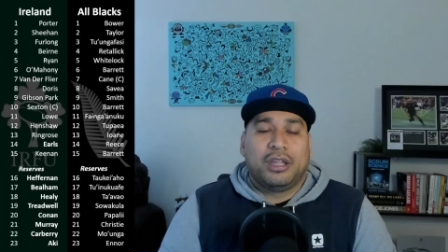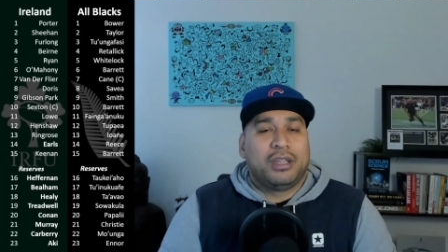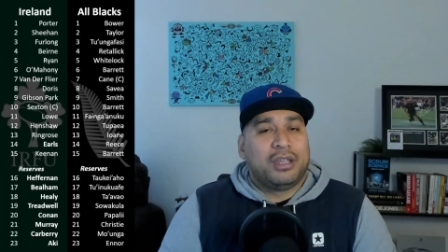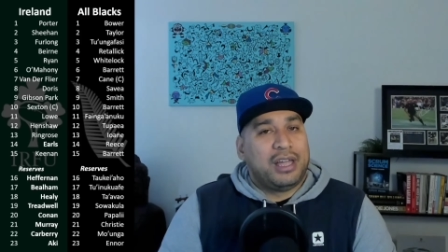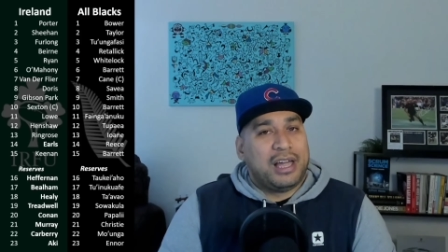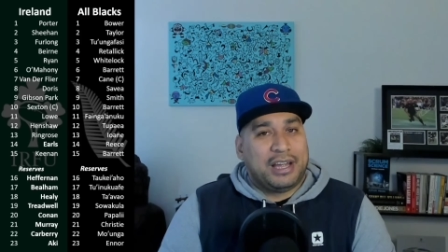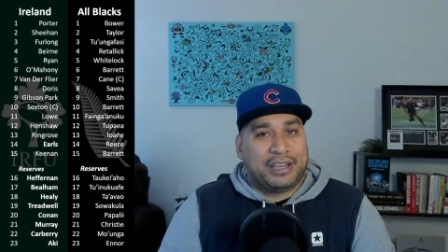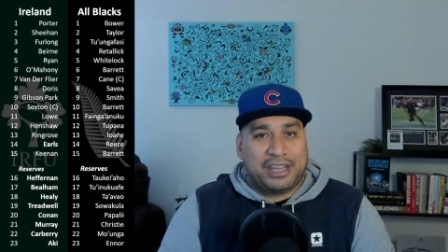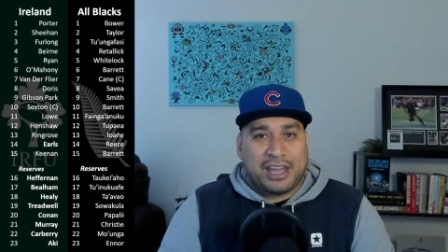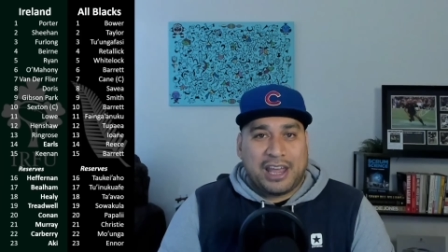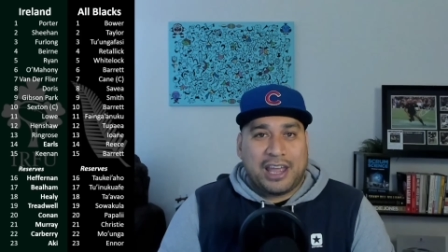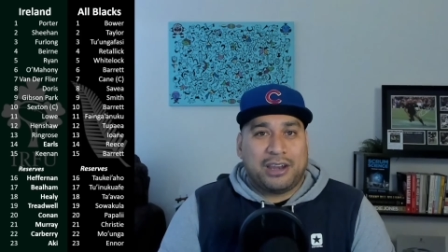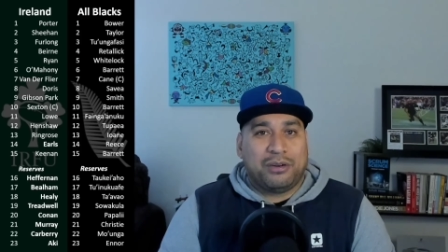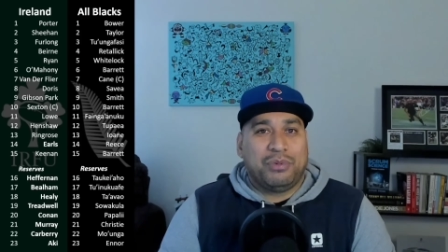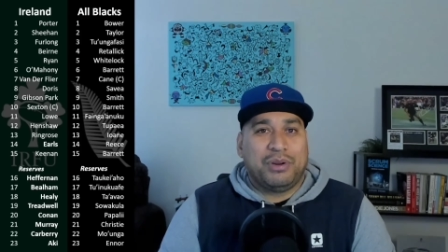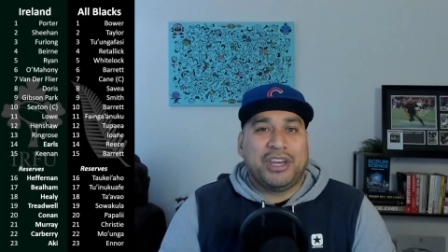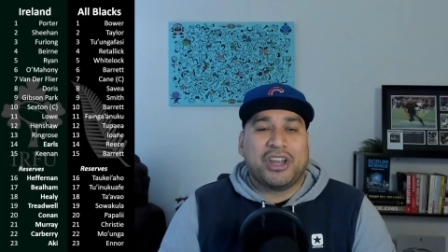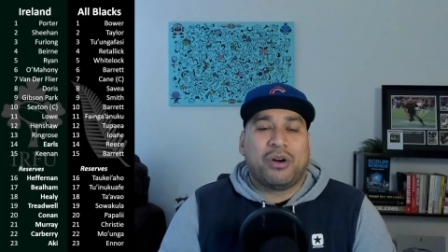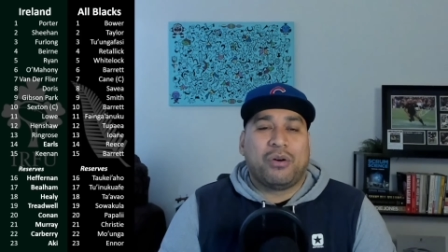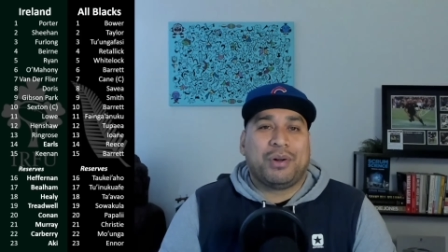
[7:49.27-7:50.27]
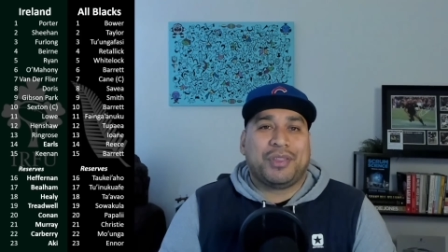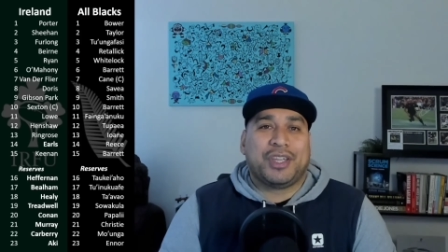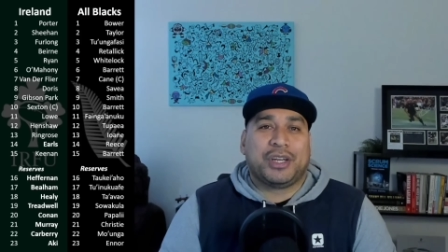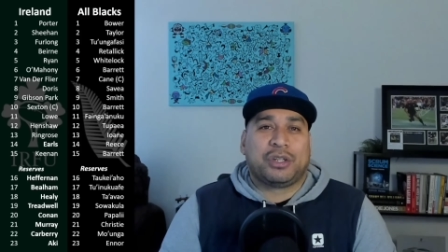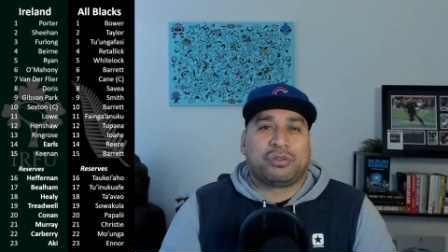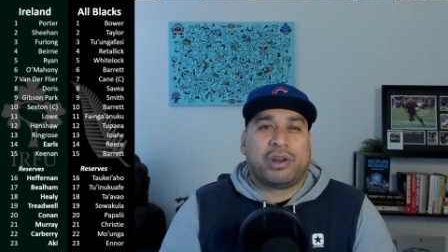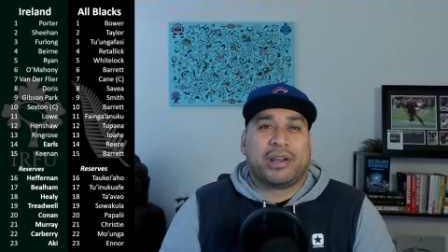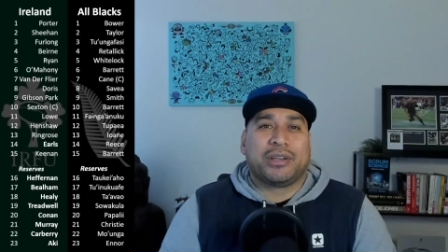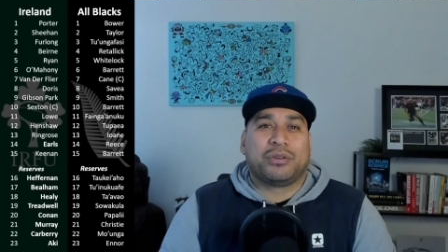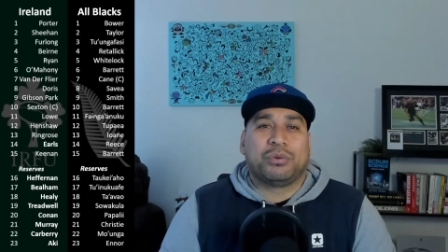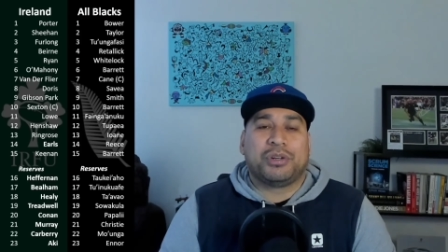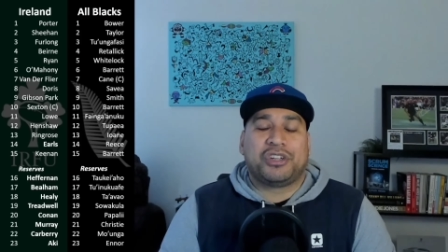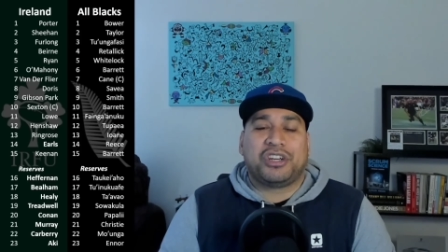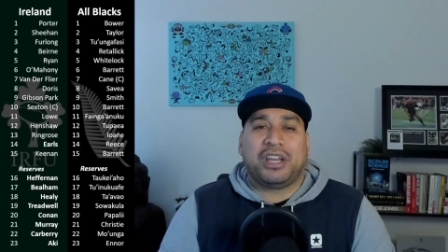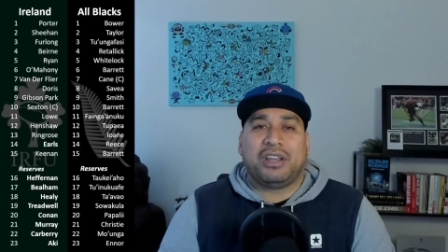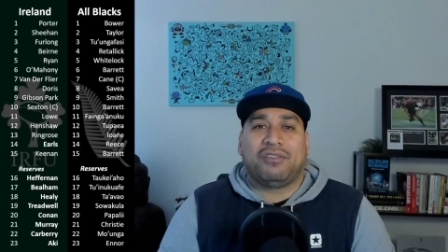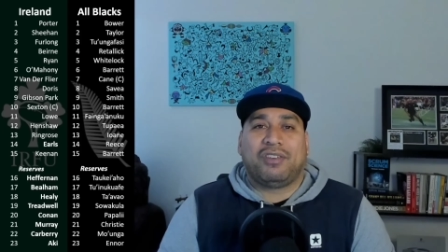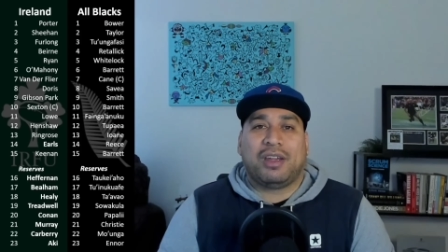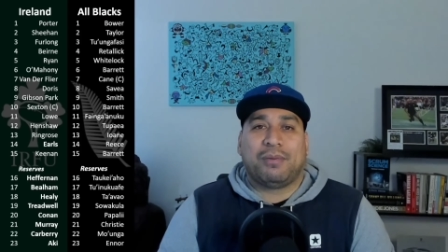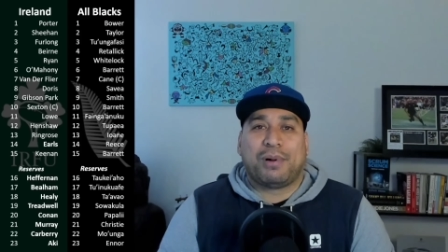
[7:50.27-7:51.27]
Again, we know what they're trying to achieve
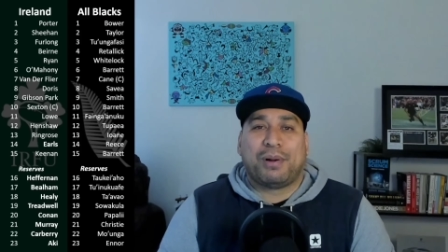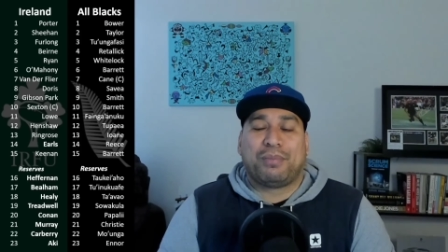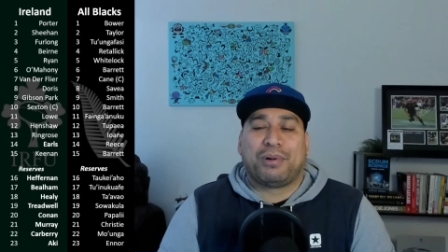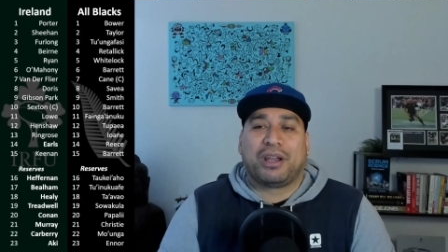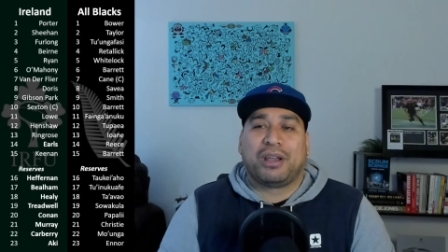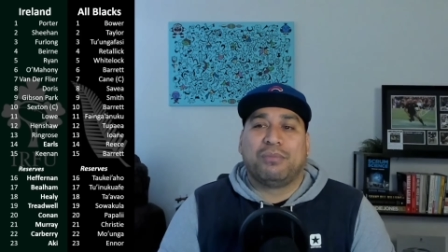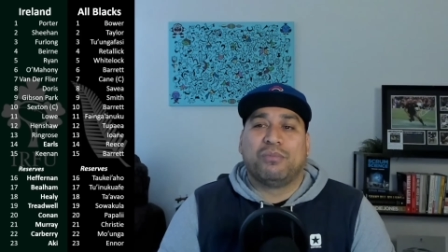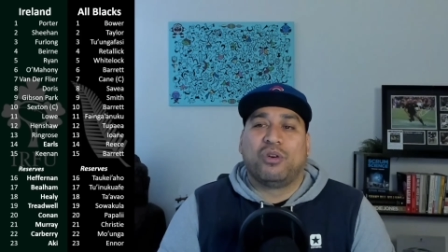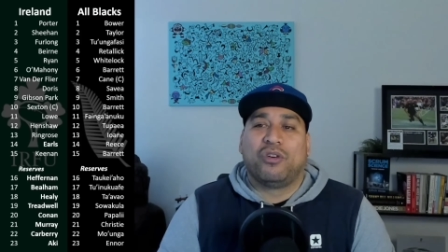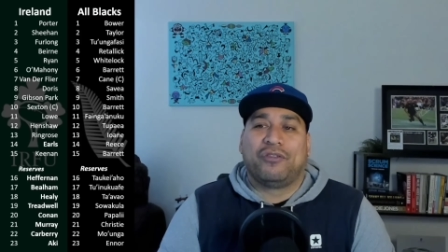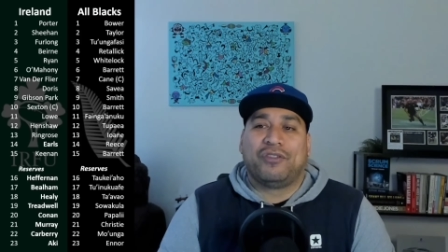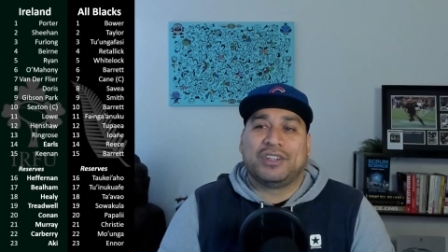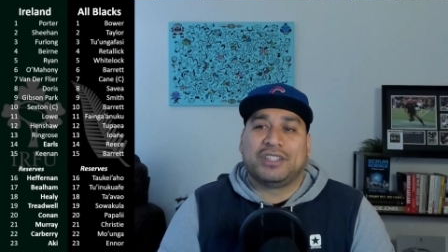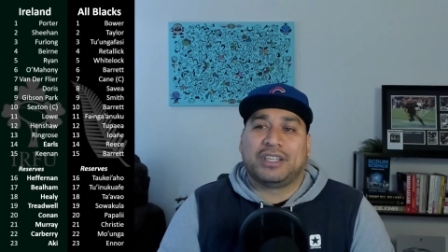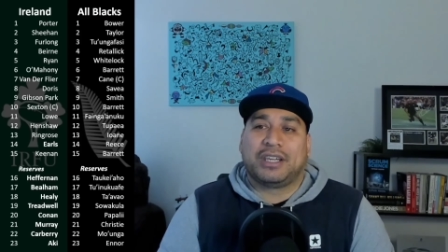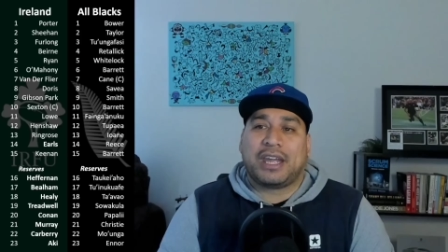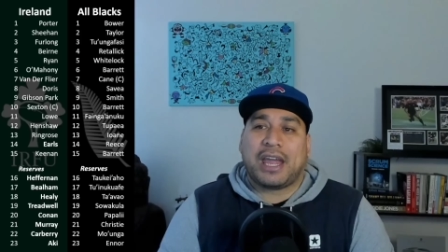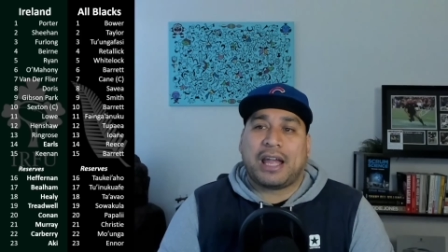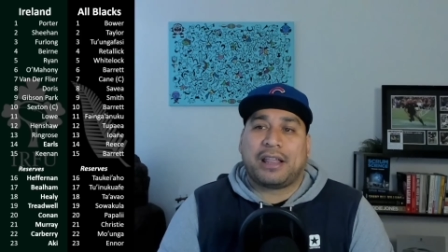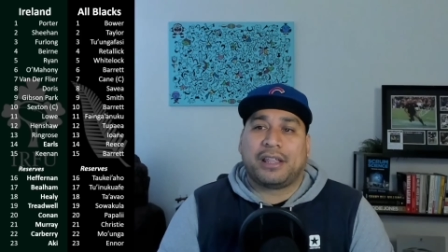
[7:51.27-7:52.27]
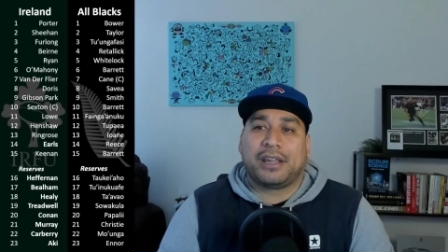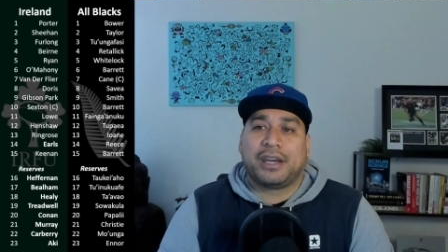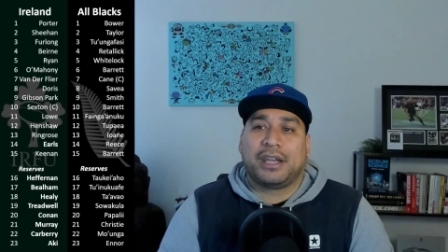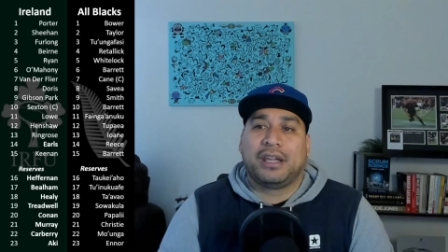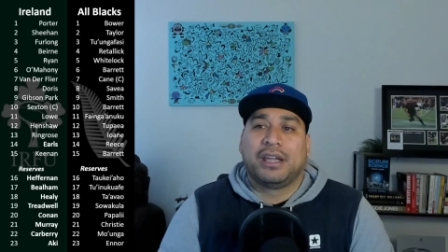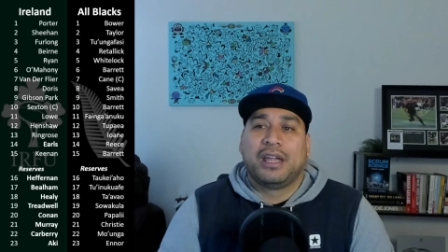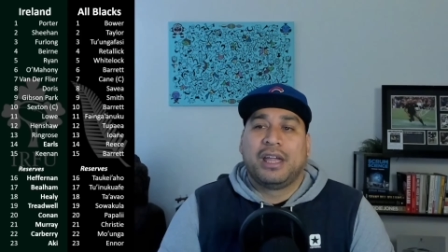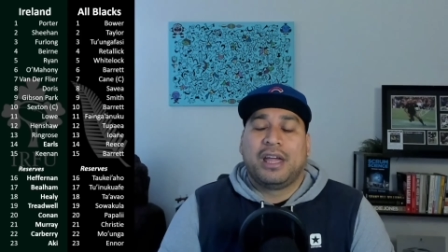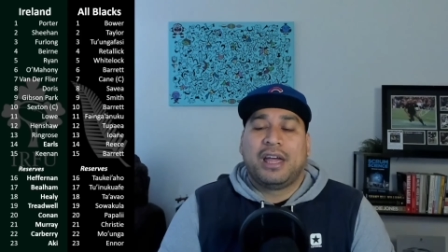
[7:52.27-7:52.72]
here by bringing more physicality.